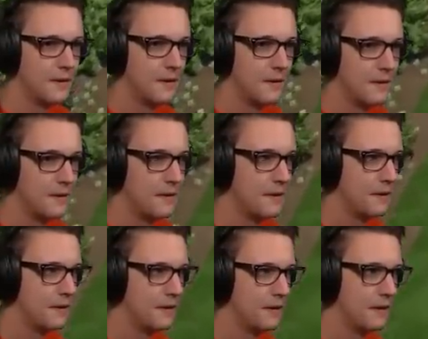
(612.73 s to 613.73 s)

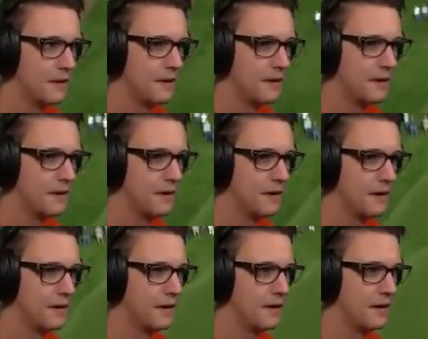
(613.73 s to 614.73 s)

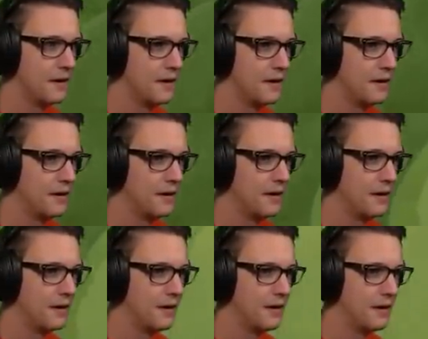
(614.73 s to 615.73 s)

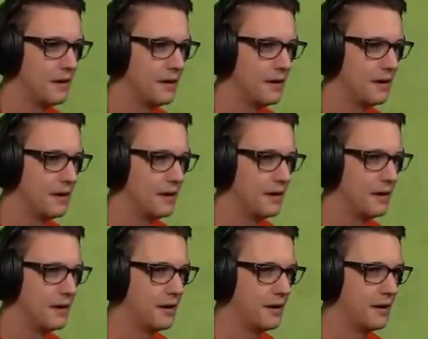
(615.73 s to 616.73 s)

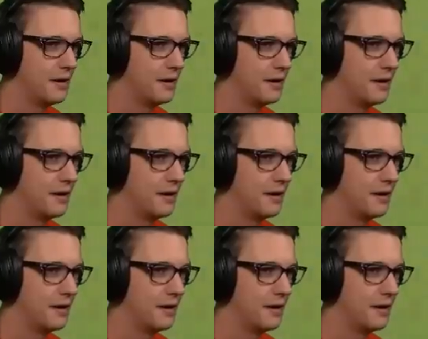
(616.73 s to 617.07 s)
(no one is talking)